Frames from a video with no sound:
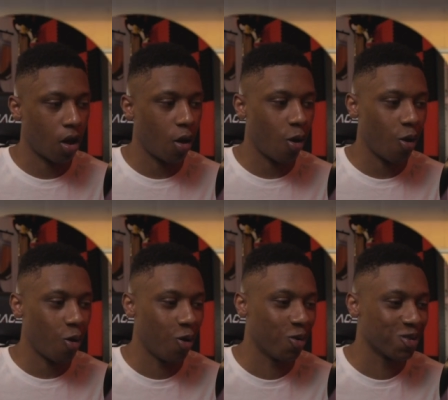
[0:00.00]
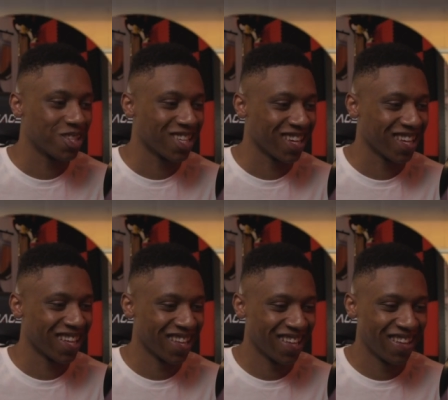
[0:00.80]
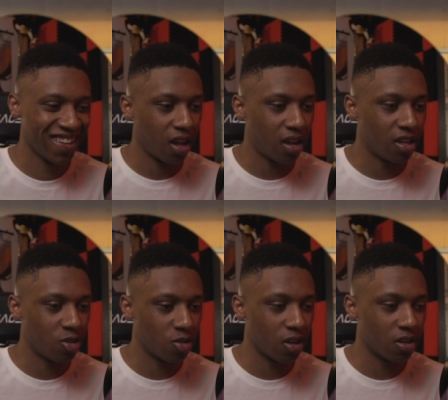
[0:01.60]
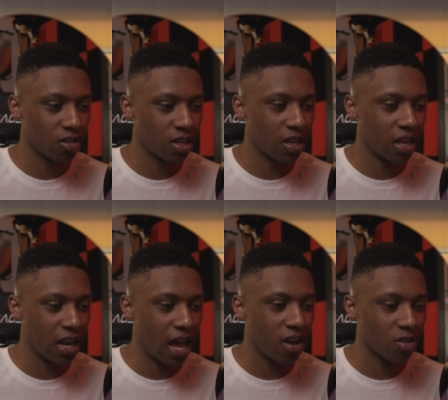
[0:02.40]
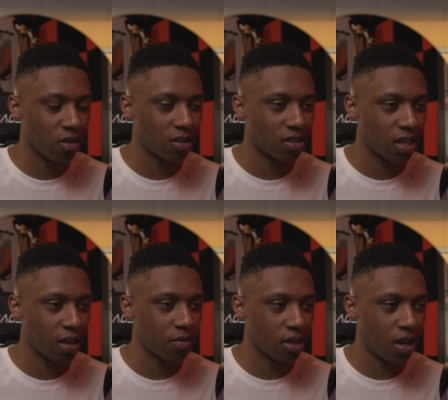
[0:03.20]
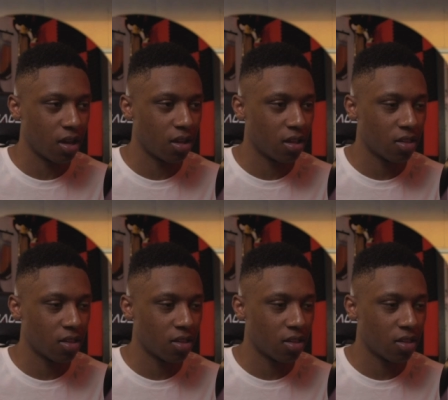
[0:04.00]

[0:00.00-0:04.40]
Oh, shit. I need you to understand that now you're on the same side.